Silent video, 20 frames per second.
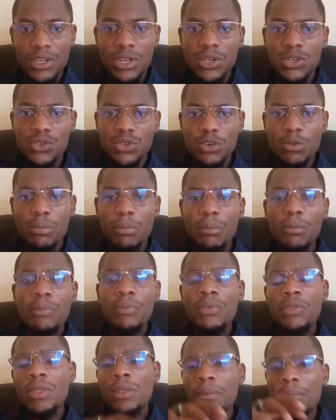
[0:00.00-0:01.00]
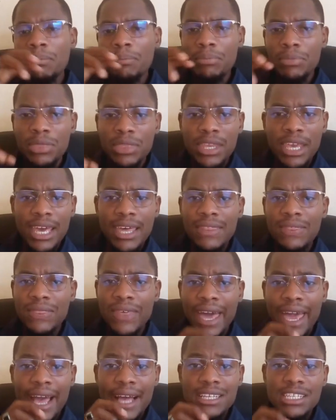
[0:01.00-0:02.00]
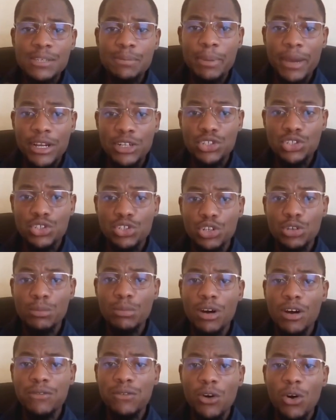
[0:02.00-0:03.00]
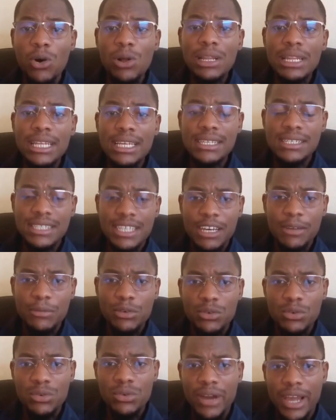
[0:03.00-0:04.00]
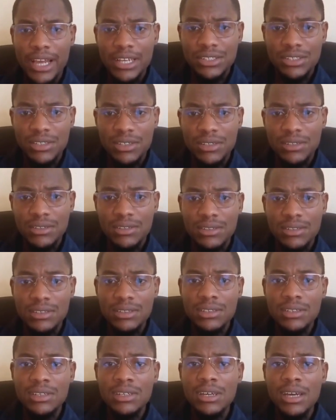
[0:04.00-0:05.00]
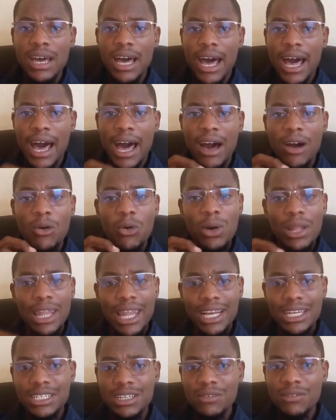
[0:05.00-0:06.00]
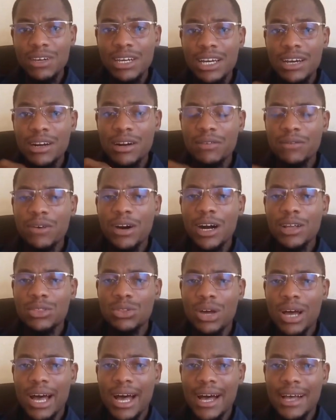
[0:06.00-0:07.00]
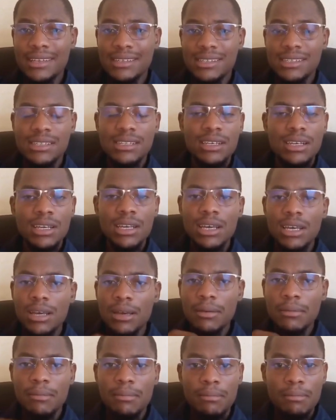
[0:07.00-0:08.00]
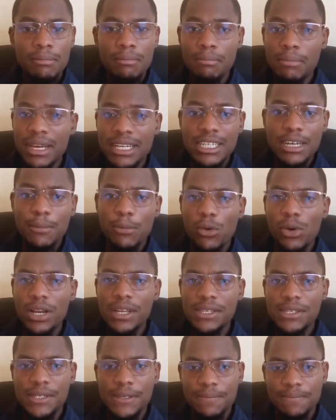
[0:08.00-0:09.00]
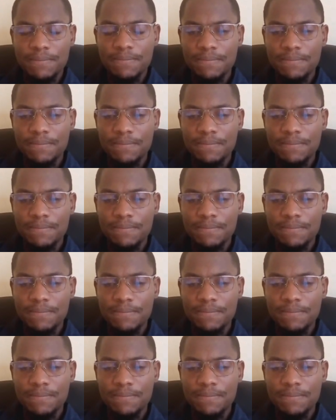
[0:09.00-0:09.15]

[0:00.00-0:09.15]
so the entire spectrum of all these chemical reactions are collectively referred to as metabolism.